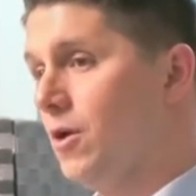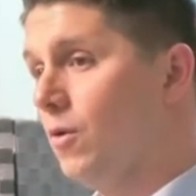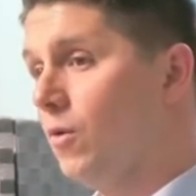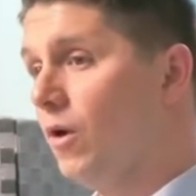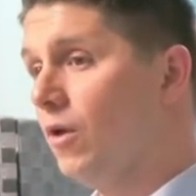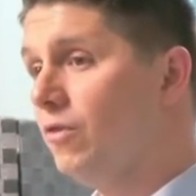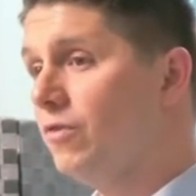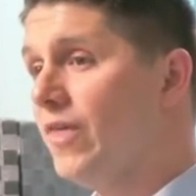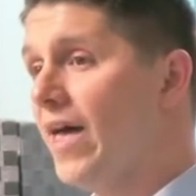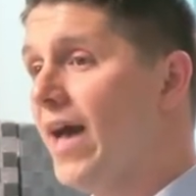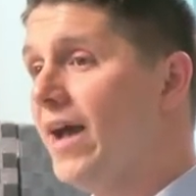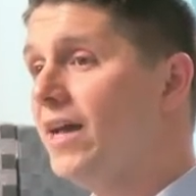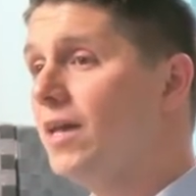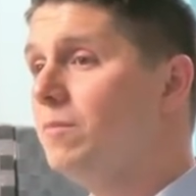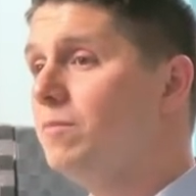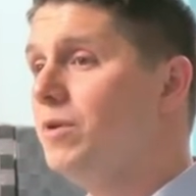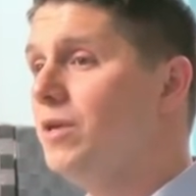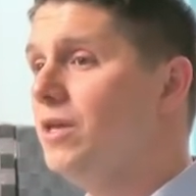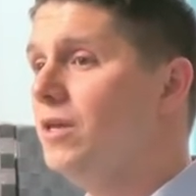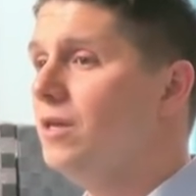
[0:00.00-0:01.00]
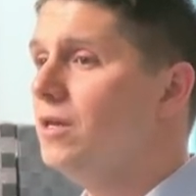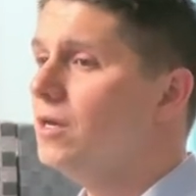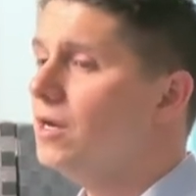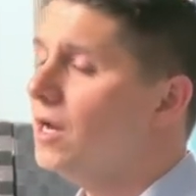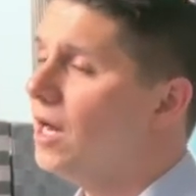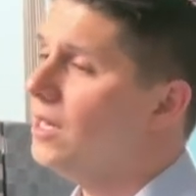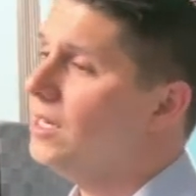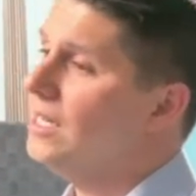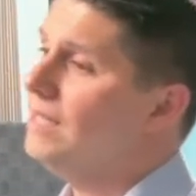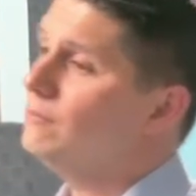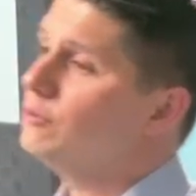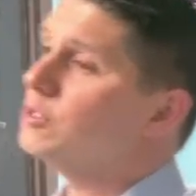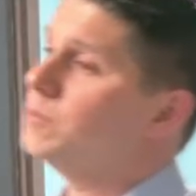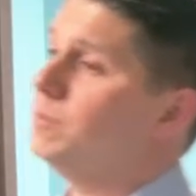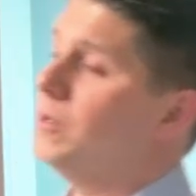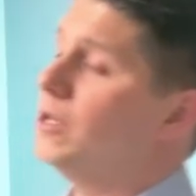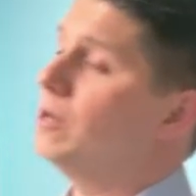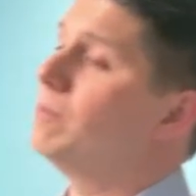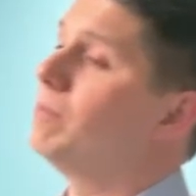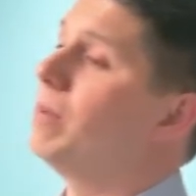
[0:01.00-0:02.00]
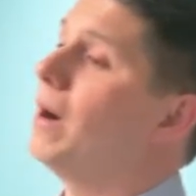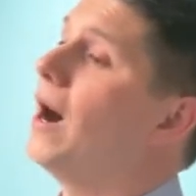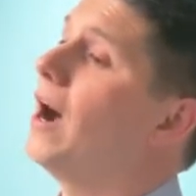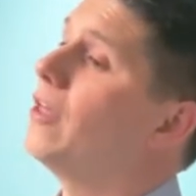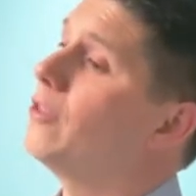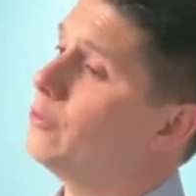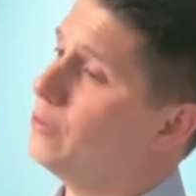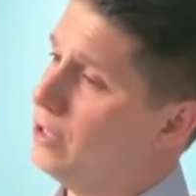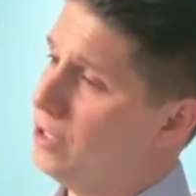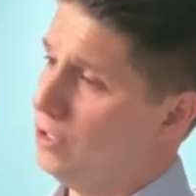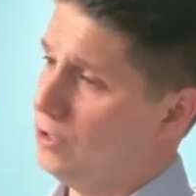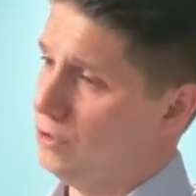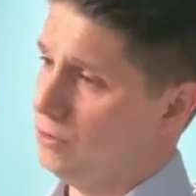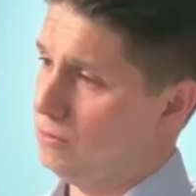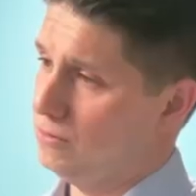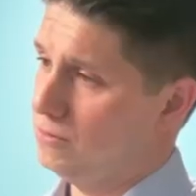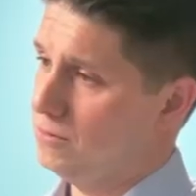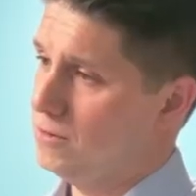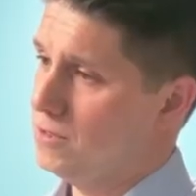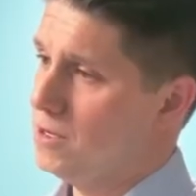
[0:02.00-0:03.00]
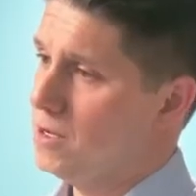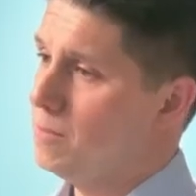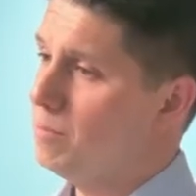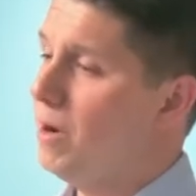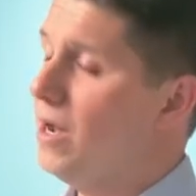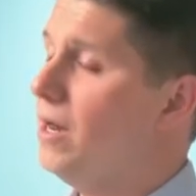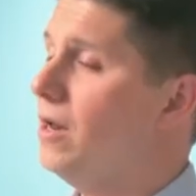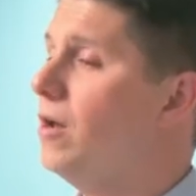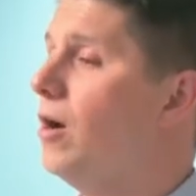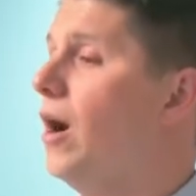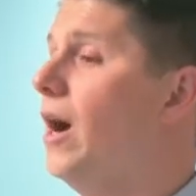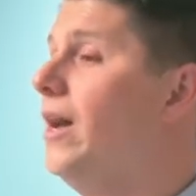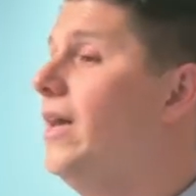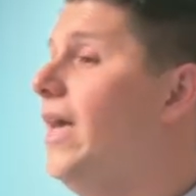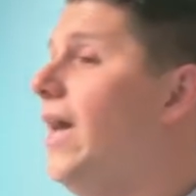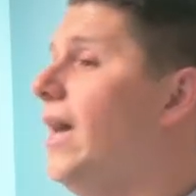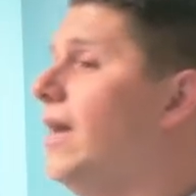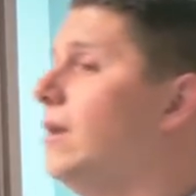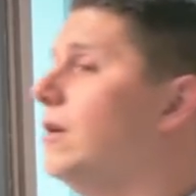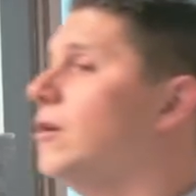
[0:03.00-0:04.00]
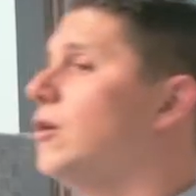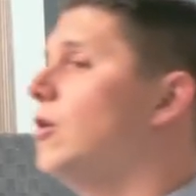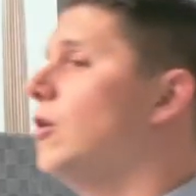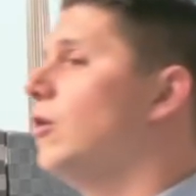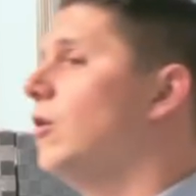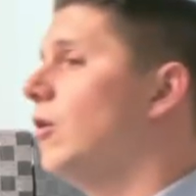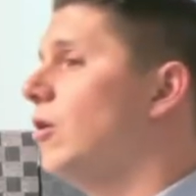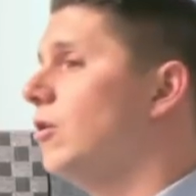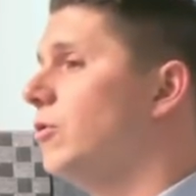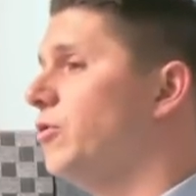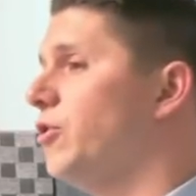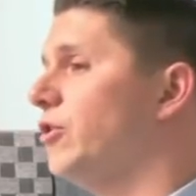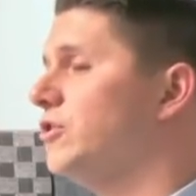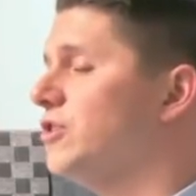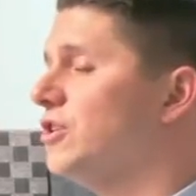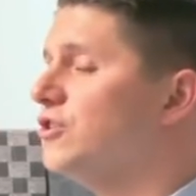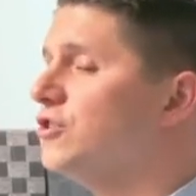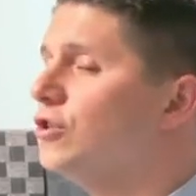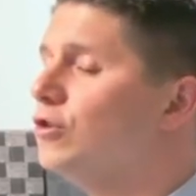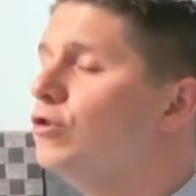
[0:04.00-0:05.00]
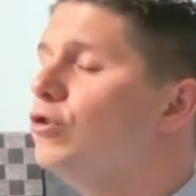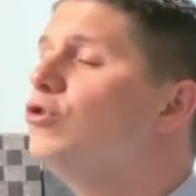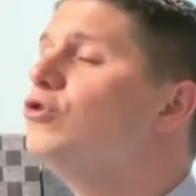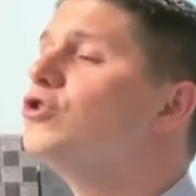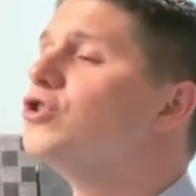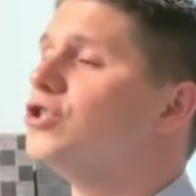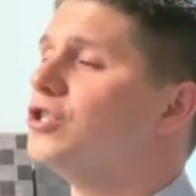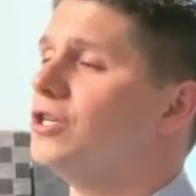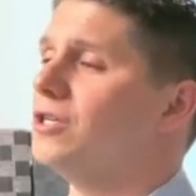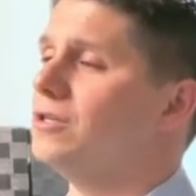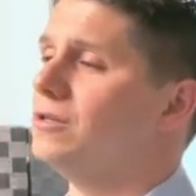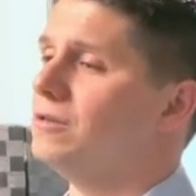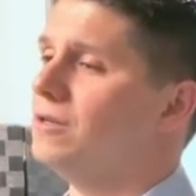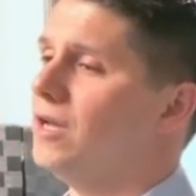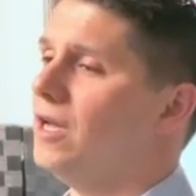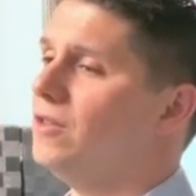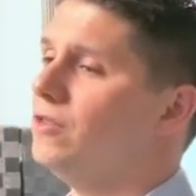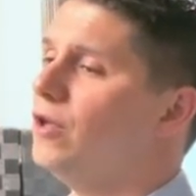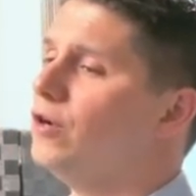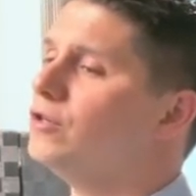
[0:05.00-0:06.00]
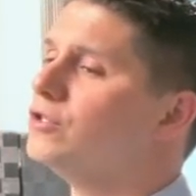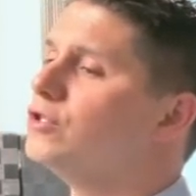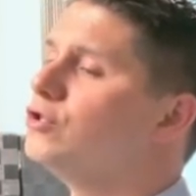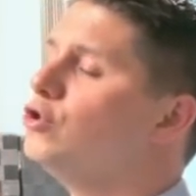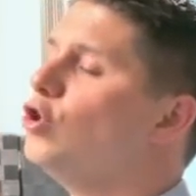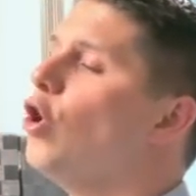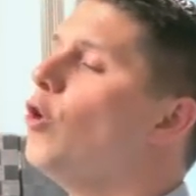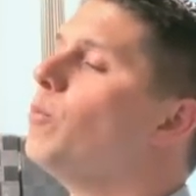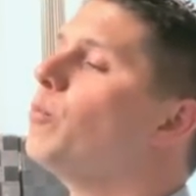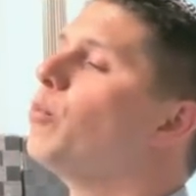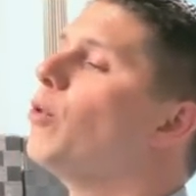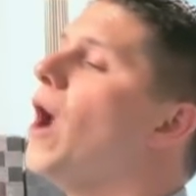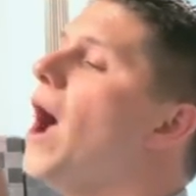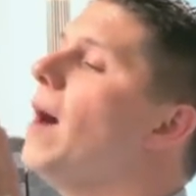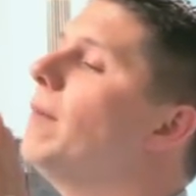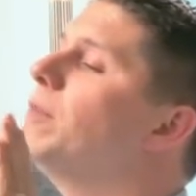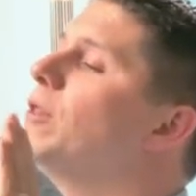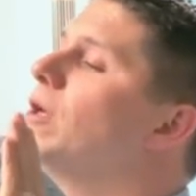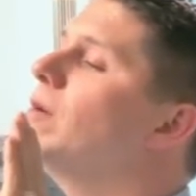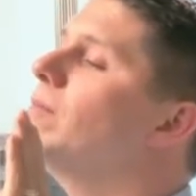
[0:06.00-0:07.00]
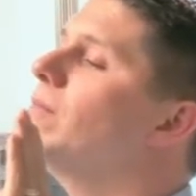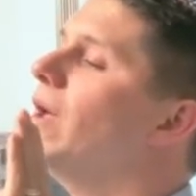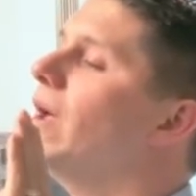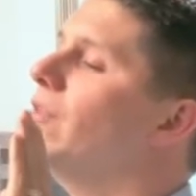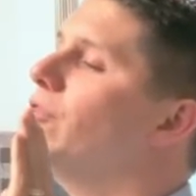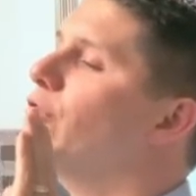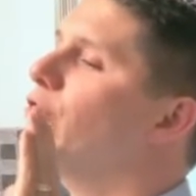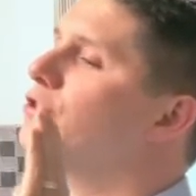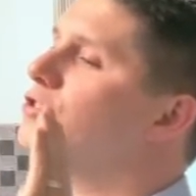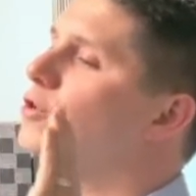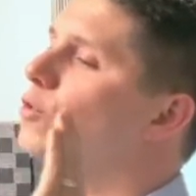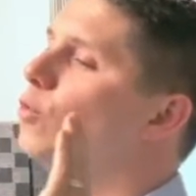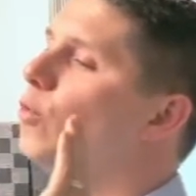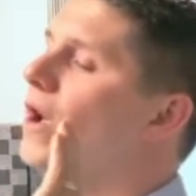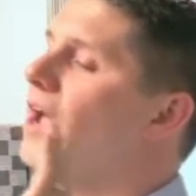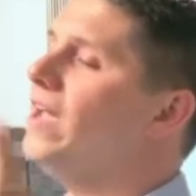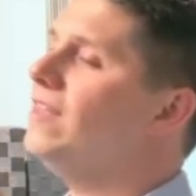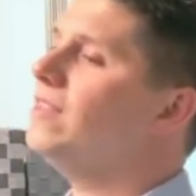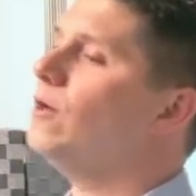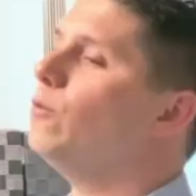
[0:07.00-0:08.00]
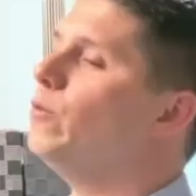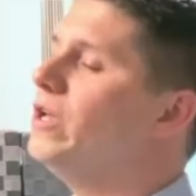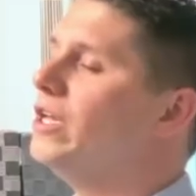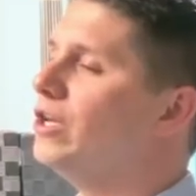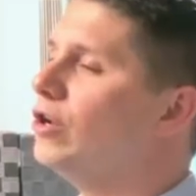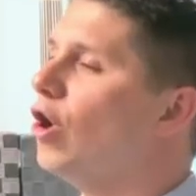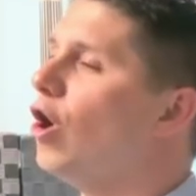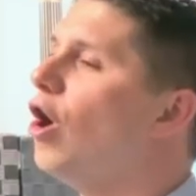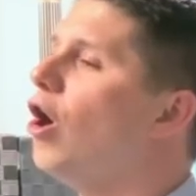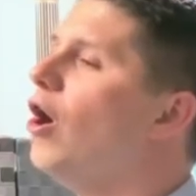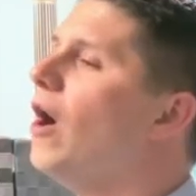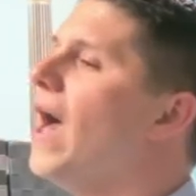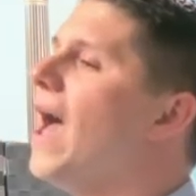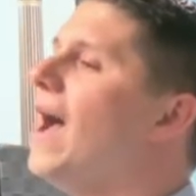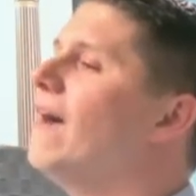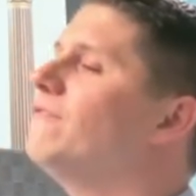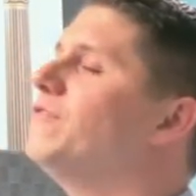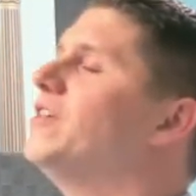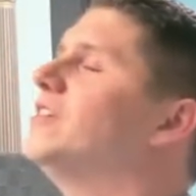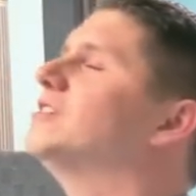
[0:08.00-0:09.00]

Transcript: Well, that can be an evil spirit bothering you. But again, there's a solution and there's no problem and there's a way that we can all have